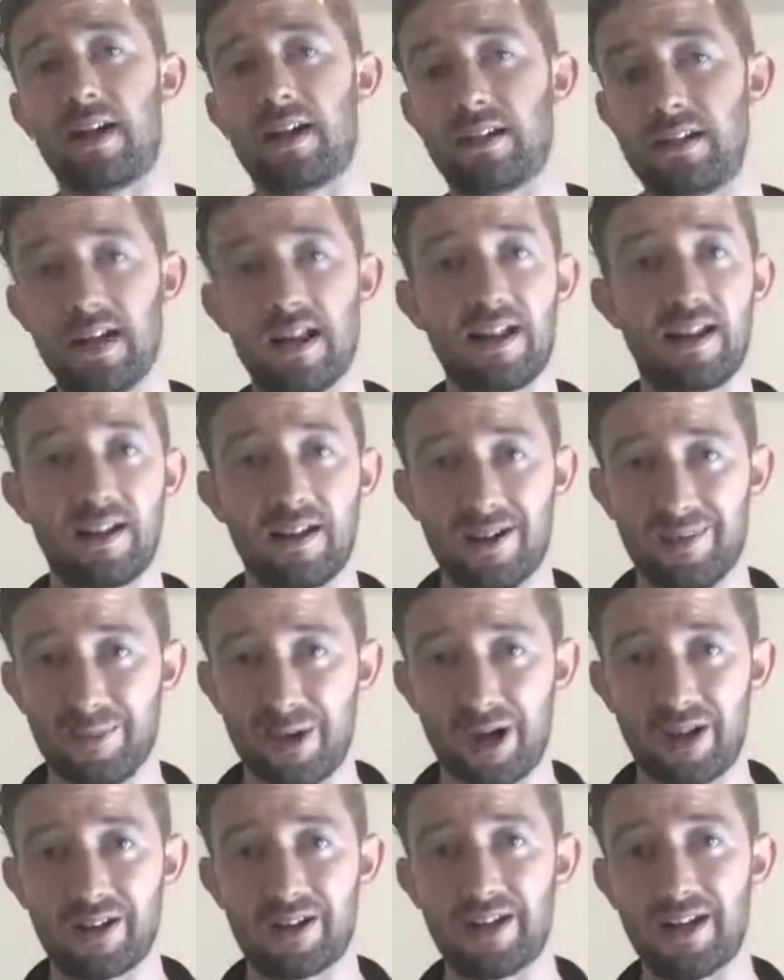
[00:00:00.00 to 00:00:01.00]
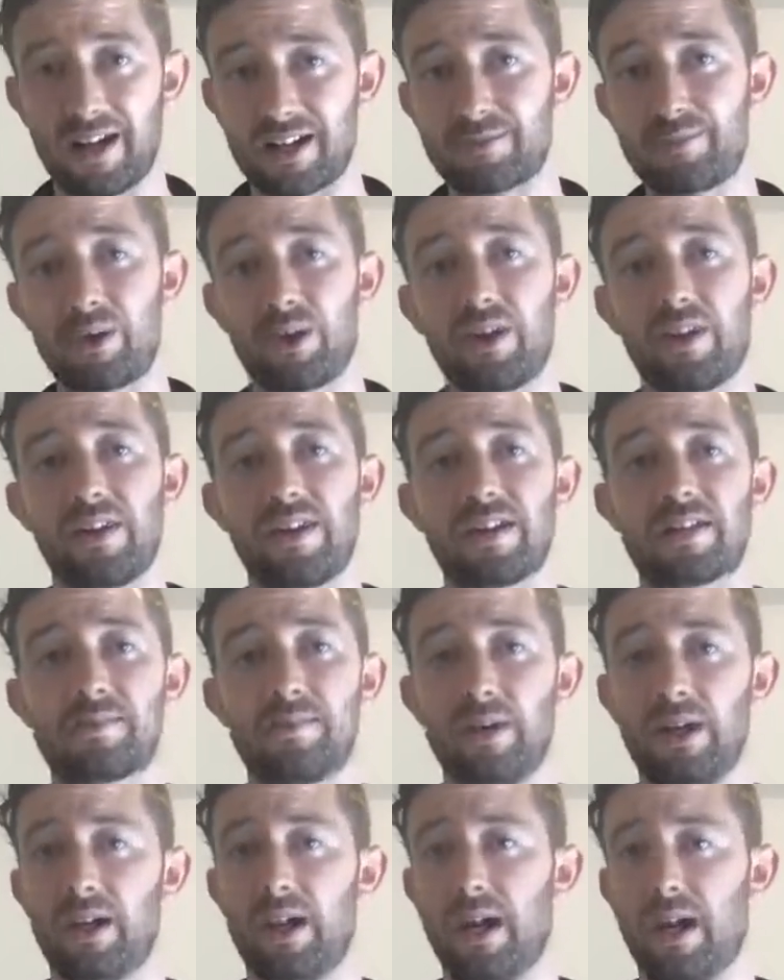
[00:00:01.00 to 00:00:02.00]
get it. I'm not an expert on this,
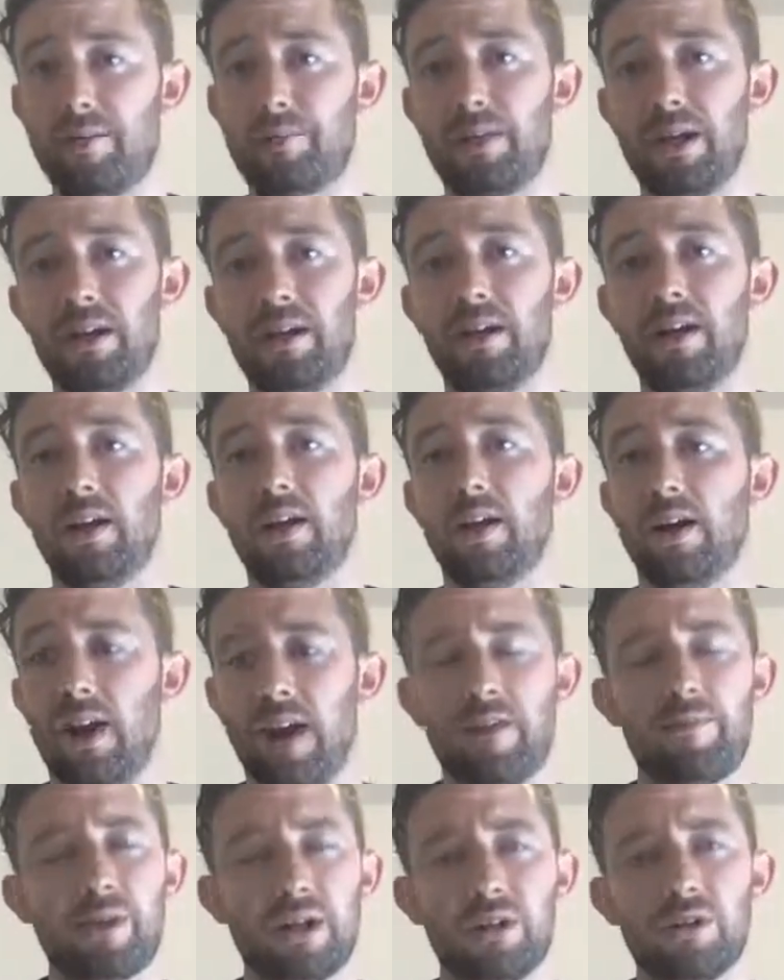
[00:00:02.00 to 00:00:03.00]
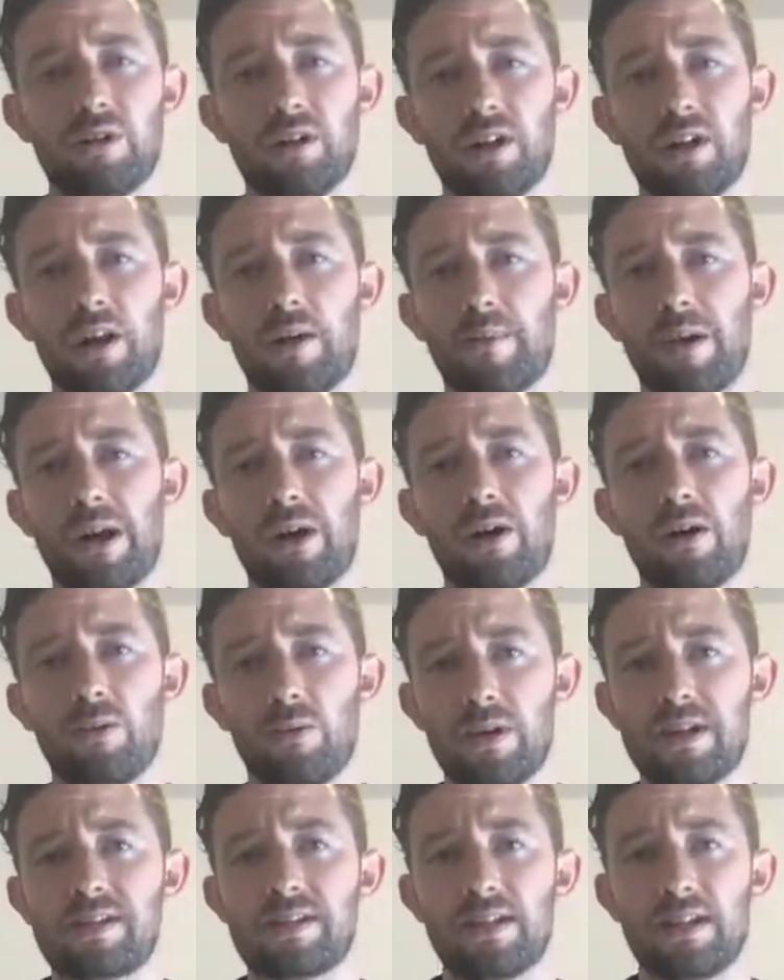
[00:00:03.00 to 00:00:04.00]
but I've been doing a lot better
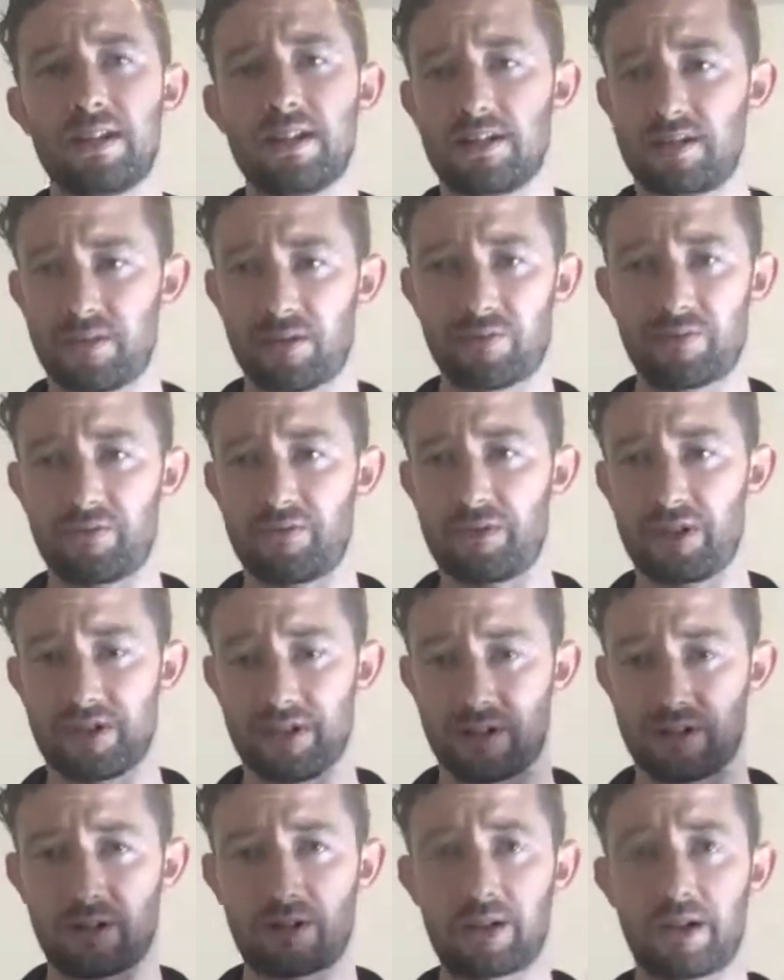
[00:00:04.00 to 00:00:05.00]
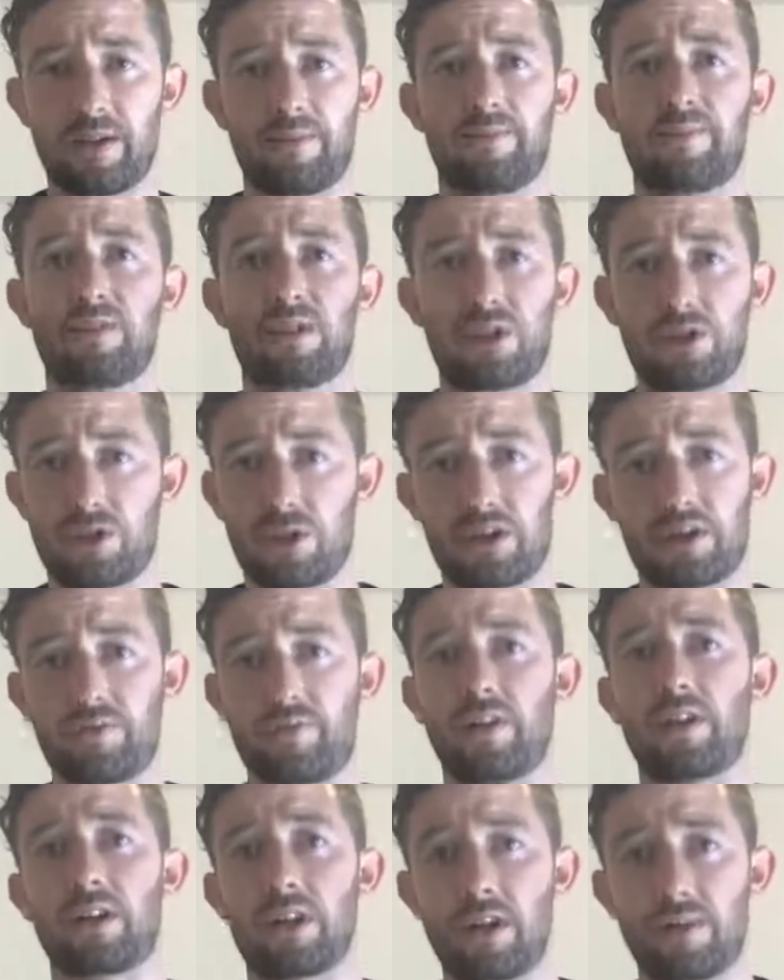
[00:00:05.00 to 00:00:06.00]
recently in terms of just like, okay, just shut the
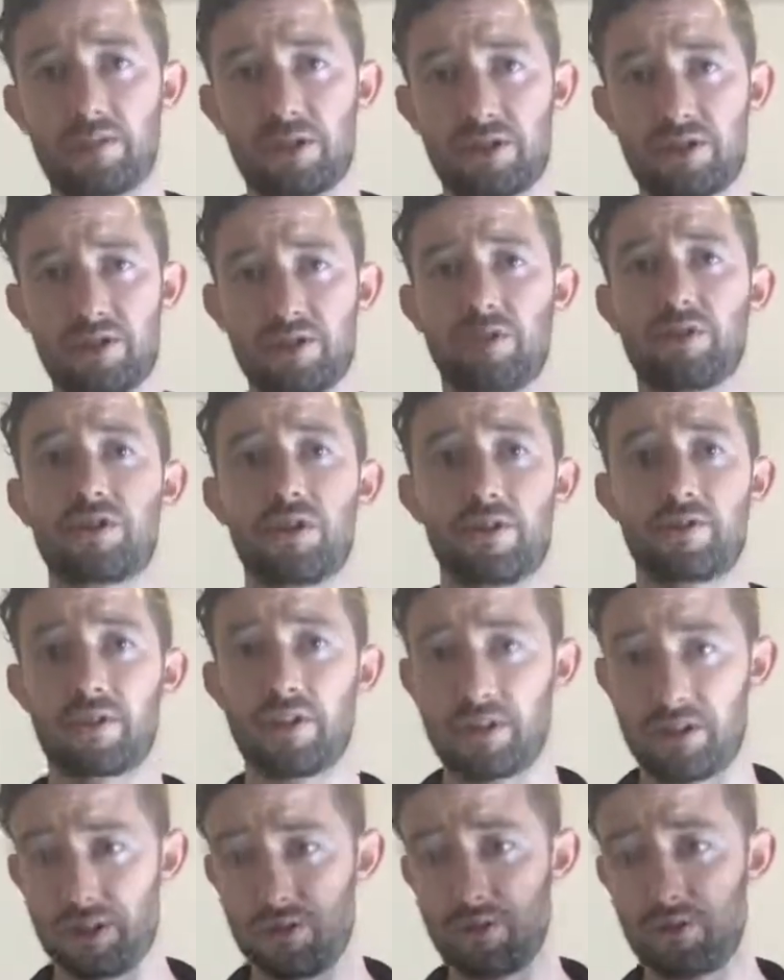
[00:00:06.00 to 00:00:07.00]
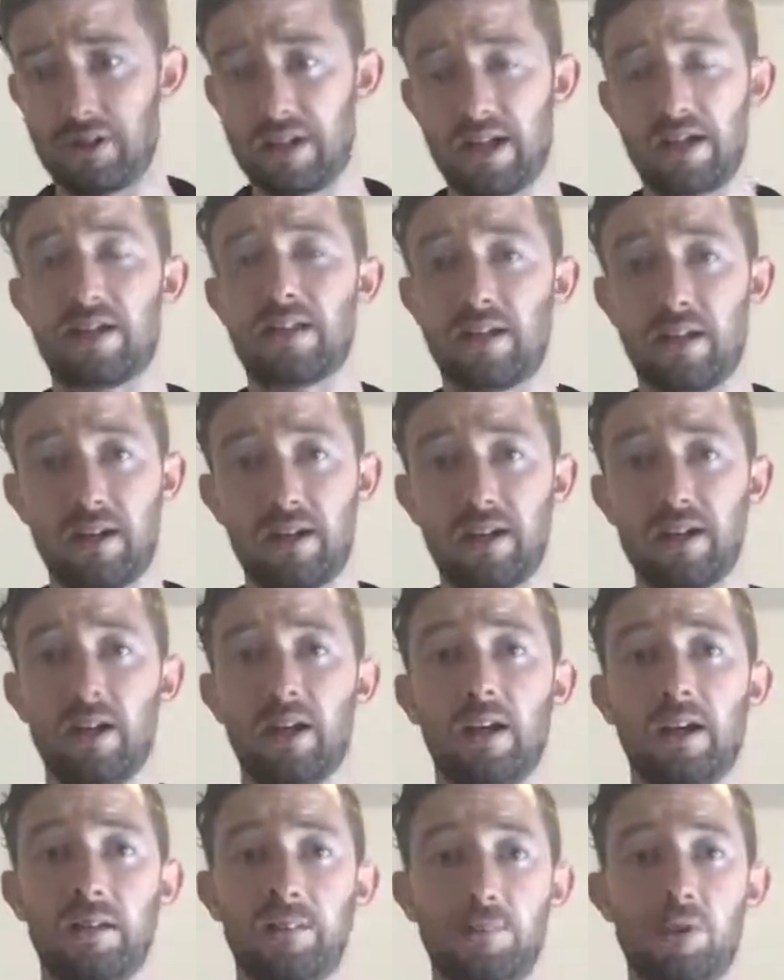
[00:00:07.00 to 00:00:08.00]
fuck up, just do what you have to do, get it done,
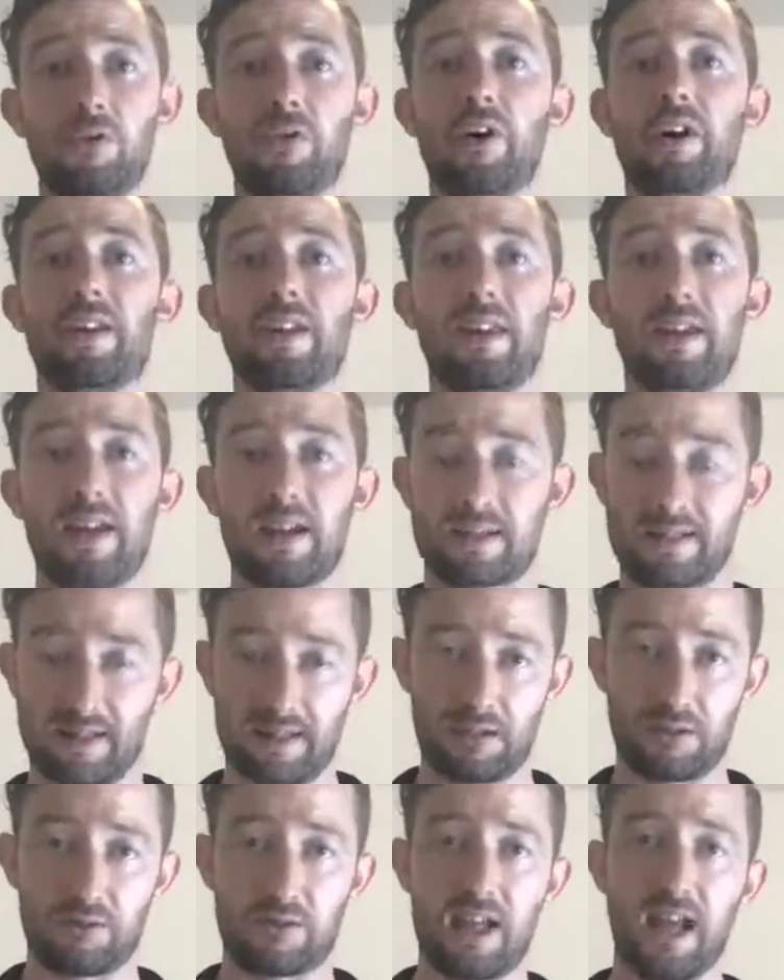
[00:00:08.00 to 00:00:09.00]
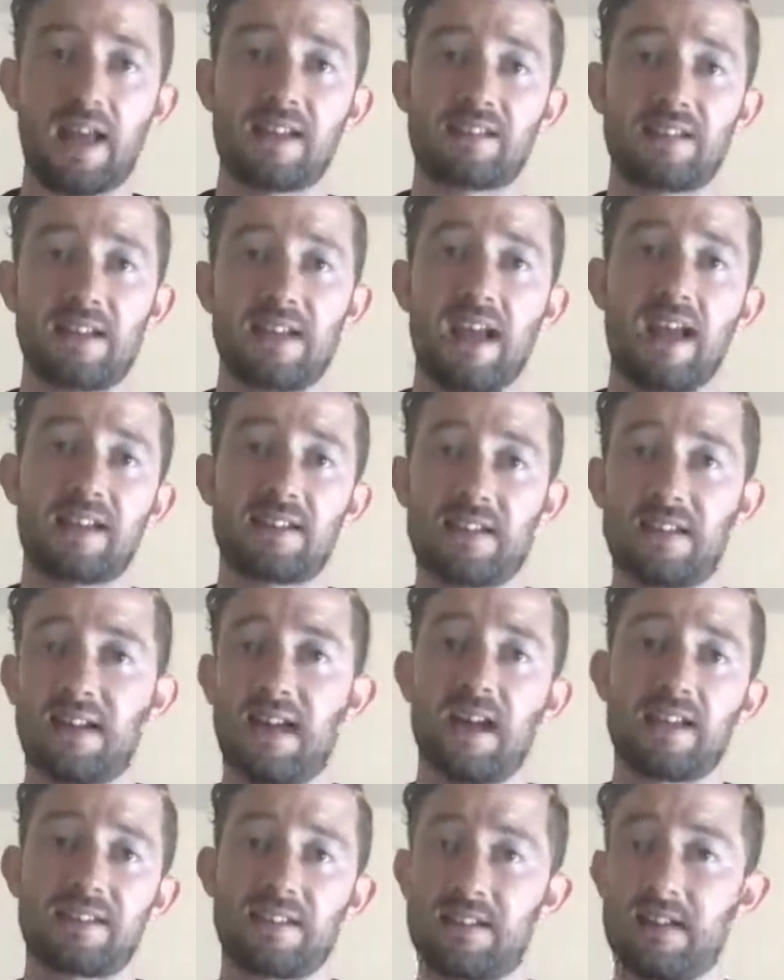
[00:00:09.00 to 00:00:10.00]
move on to the next thing, go task to task to
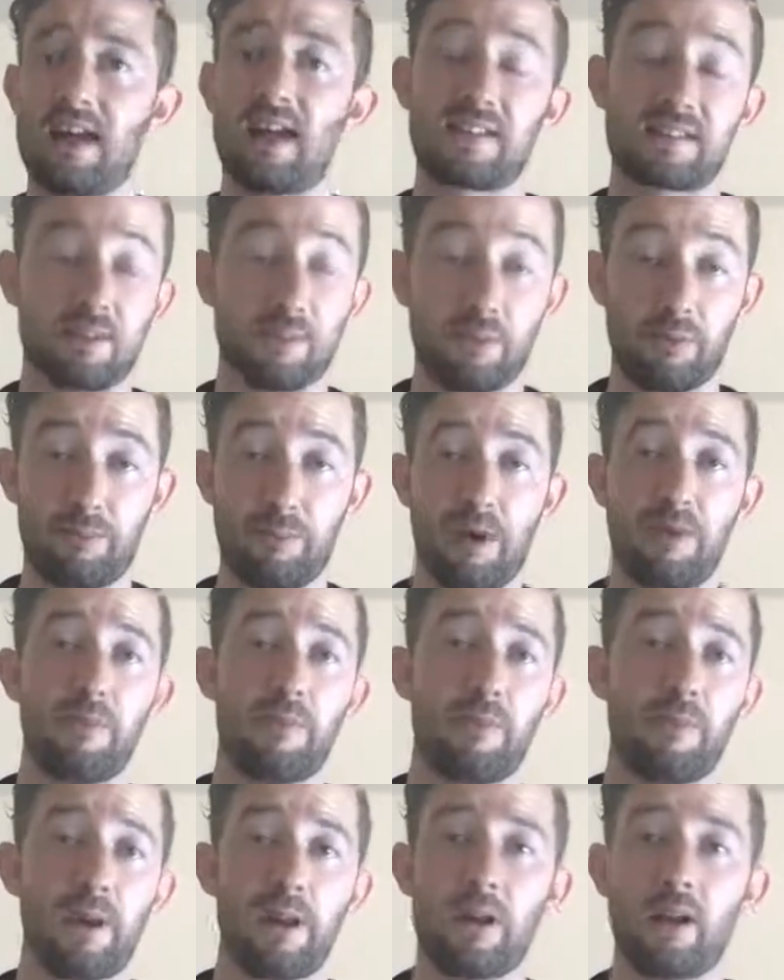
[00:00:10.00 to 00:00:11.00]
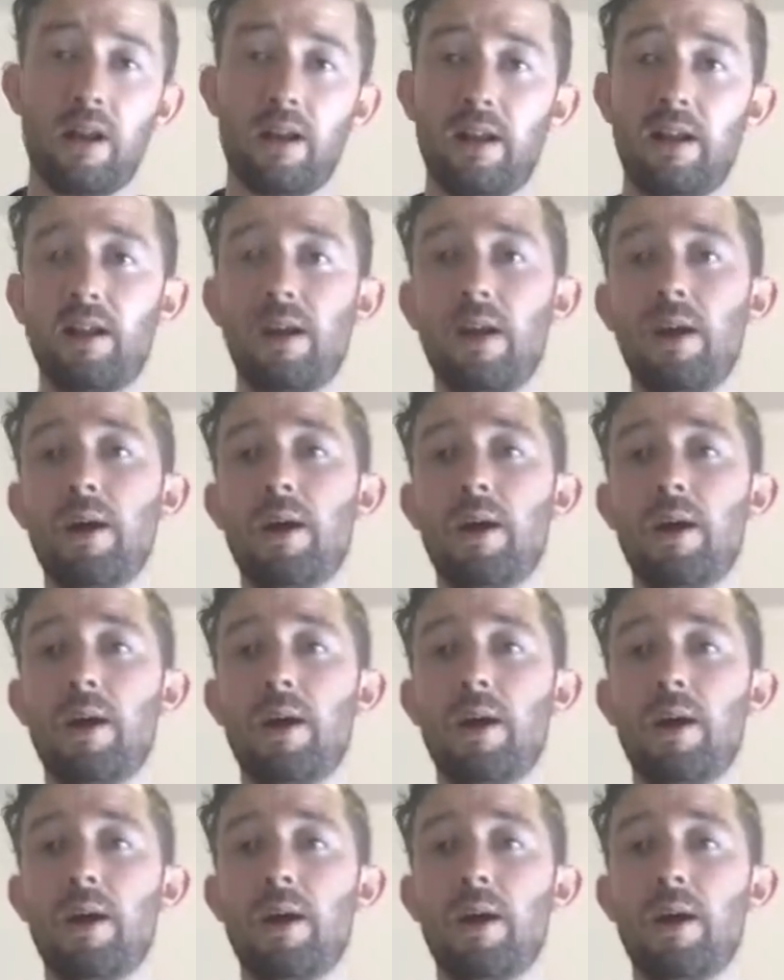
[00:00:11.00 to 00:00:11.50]
task to task. I've been better at it.